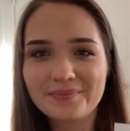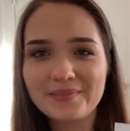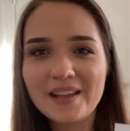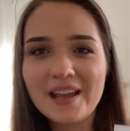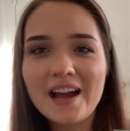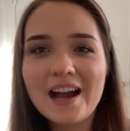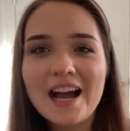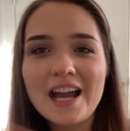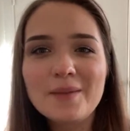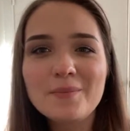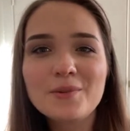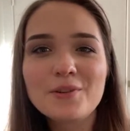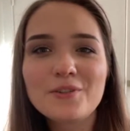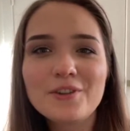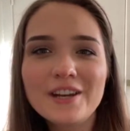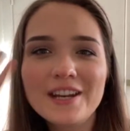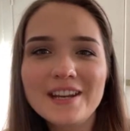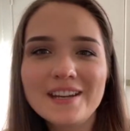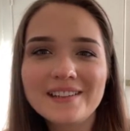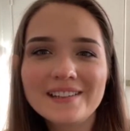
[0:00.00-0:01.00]
Hi
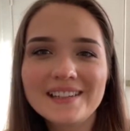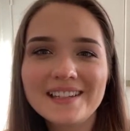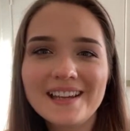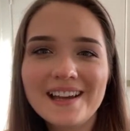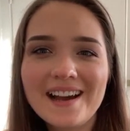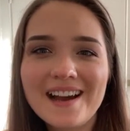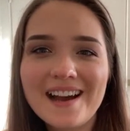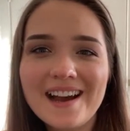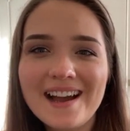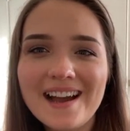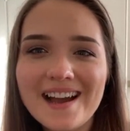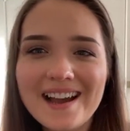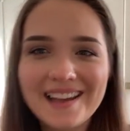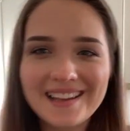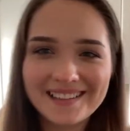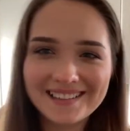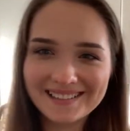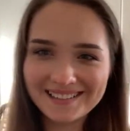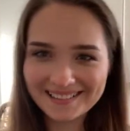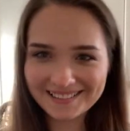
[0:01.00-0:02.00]
Maria, hi.
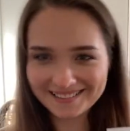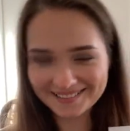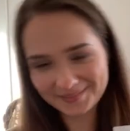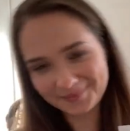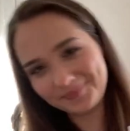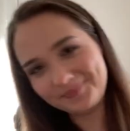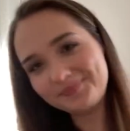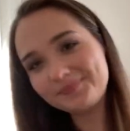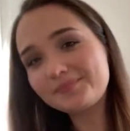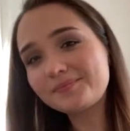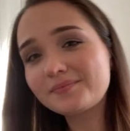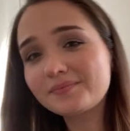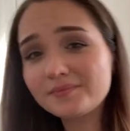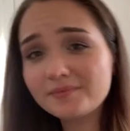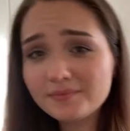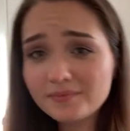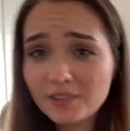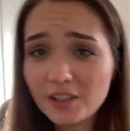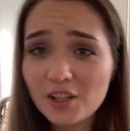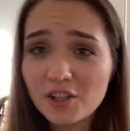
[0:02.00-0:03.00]

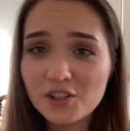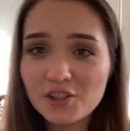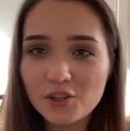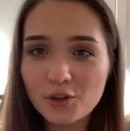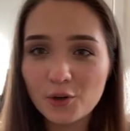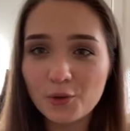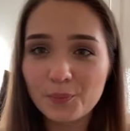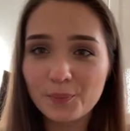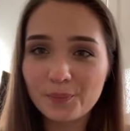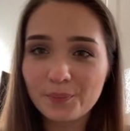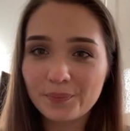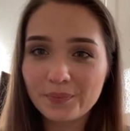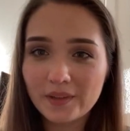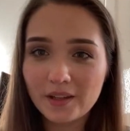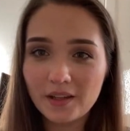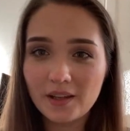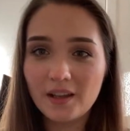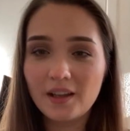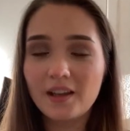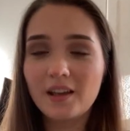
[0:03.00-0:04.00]
So,
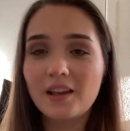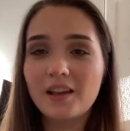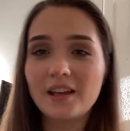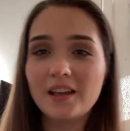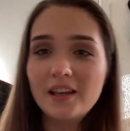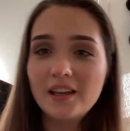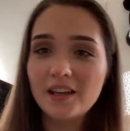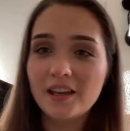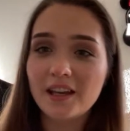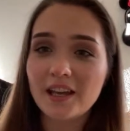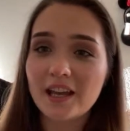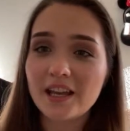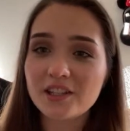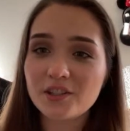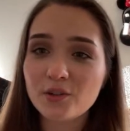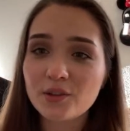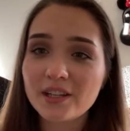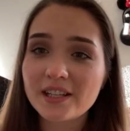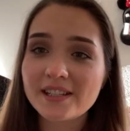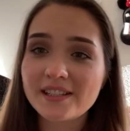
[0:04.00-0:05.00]
as
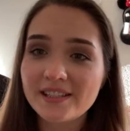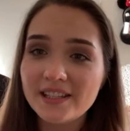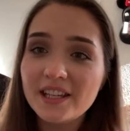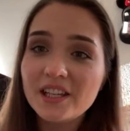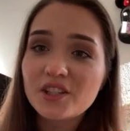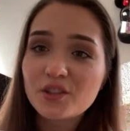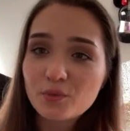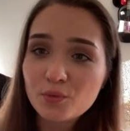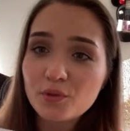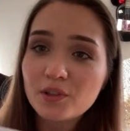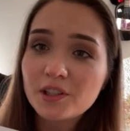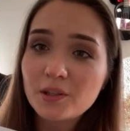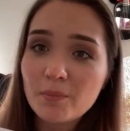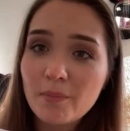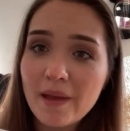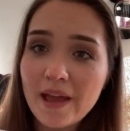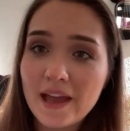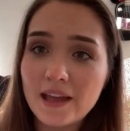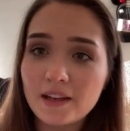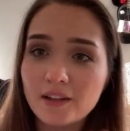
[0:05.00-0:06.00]
you can see, it's really
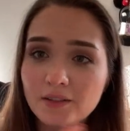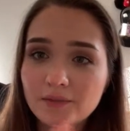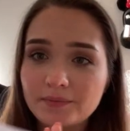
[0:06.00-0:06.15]
bad.